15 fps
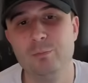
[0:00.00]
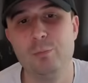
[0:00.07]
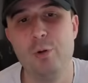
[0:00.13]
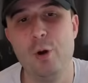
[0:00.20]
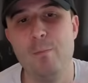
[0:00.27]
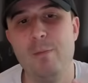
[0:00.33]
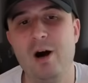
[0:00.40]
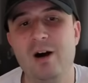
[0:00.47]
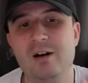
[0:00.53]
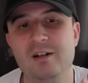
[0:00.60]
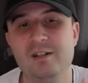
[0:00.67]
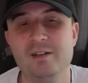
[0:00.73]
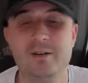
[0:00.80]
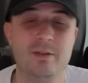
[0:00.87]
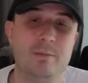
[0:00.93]
put
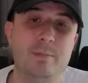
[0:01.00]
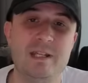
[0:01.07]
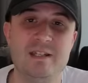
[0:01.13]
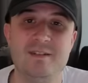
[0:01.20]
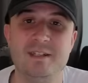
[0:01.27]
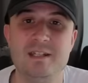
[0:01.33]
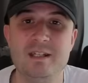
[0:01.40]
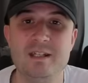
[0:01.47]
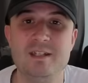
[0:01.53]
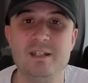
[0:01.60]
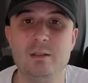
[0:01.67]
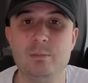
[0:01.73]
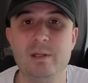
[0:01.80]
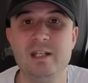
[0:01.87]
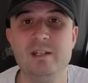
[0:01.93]
behind the PC
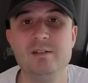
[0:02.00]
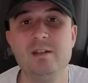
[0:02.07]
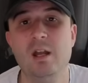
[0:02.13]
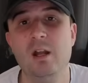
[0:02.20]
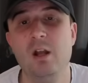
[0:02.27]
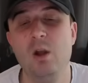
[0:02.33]
ETBs.